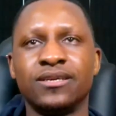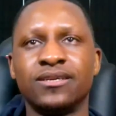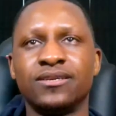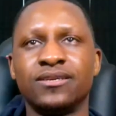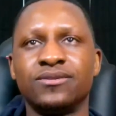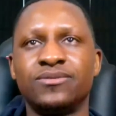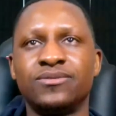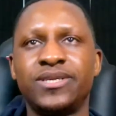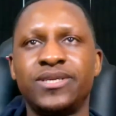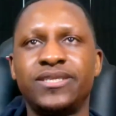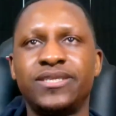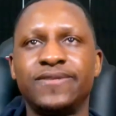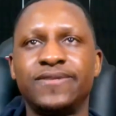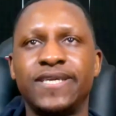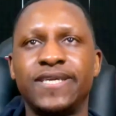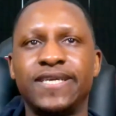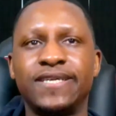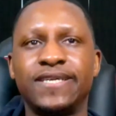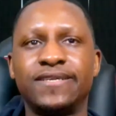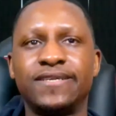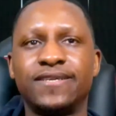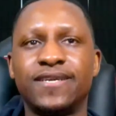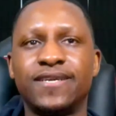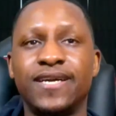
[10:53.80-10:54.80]
well,
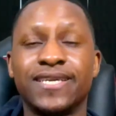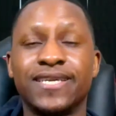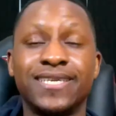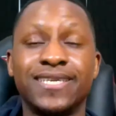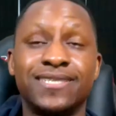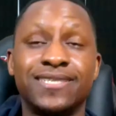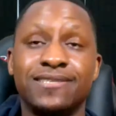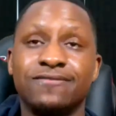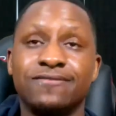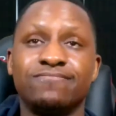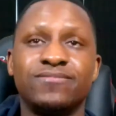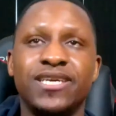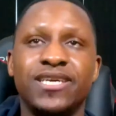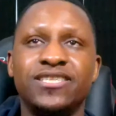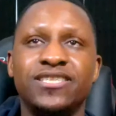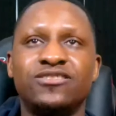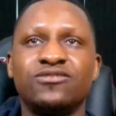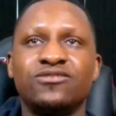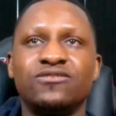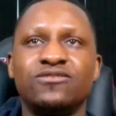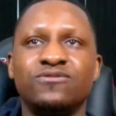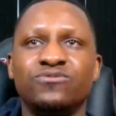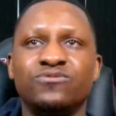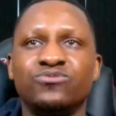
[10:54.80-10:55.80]
I guess that
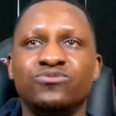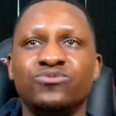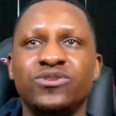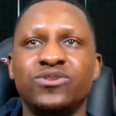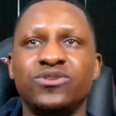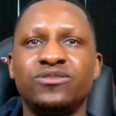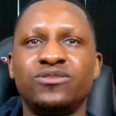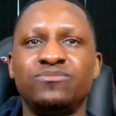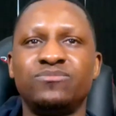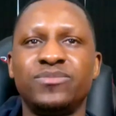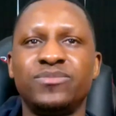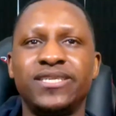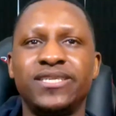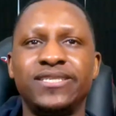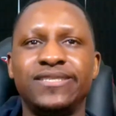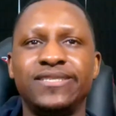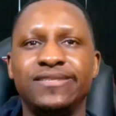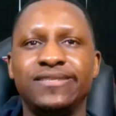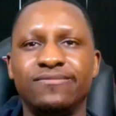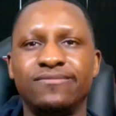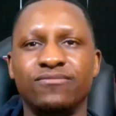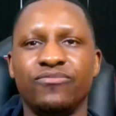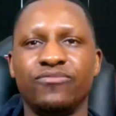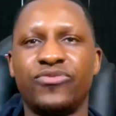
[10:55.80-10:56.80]
sort of regimented
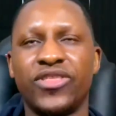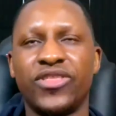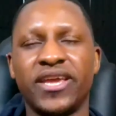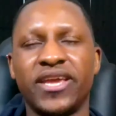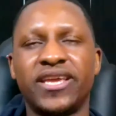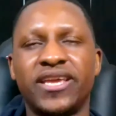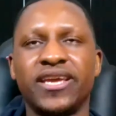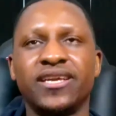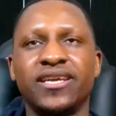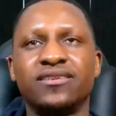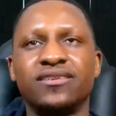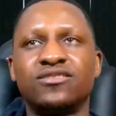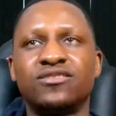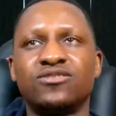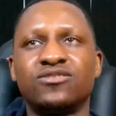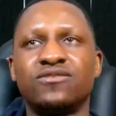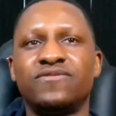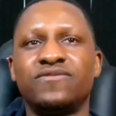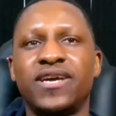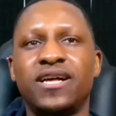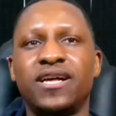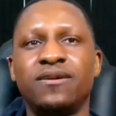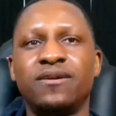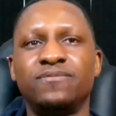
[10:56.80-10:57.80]
thinking sort of
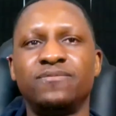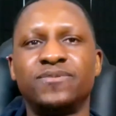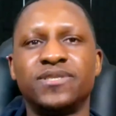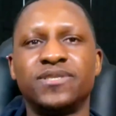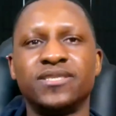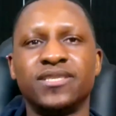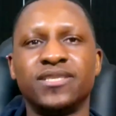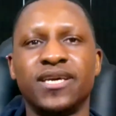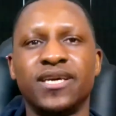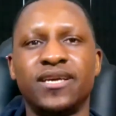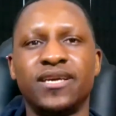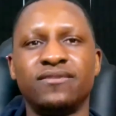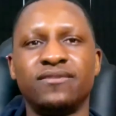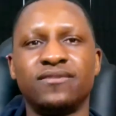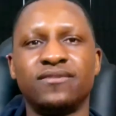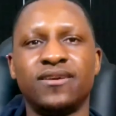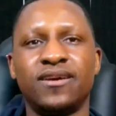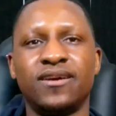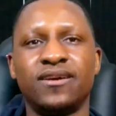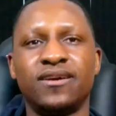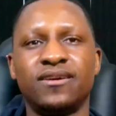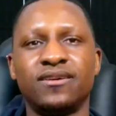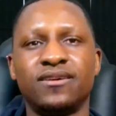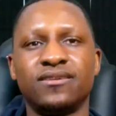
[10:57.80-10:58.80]
helps in that
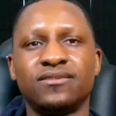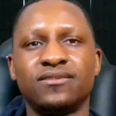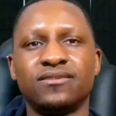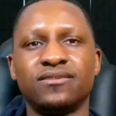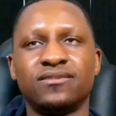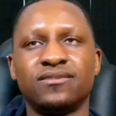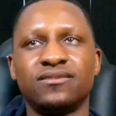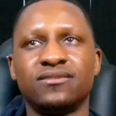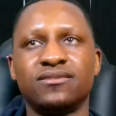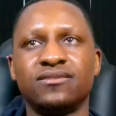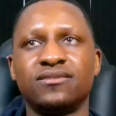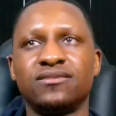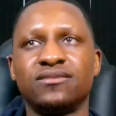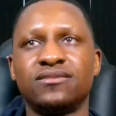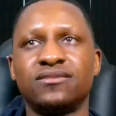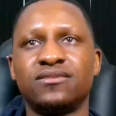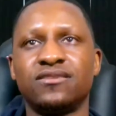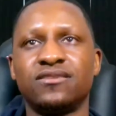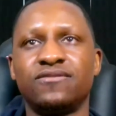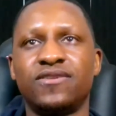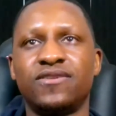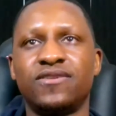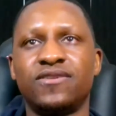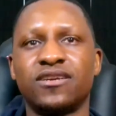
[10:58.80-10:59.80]

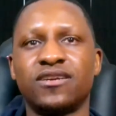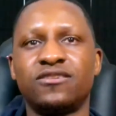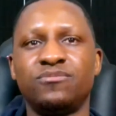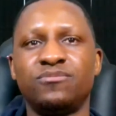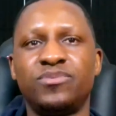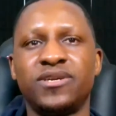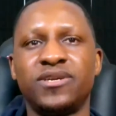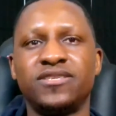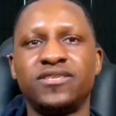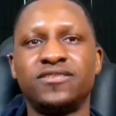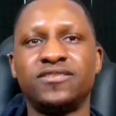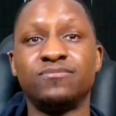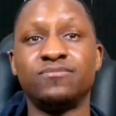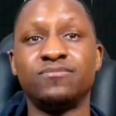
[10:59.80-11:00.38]
sort of occupation.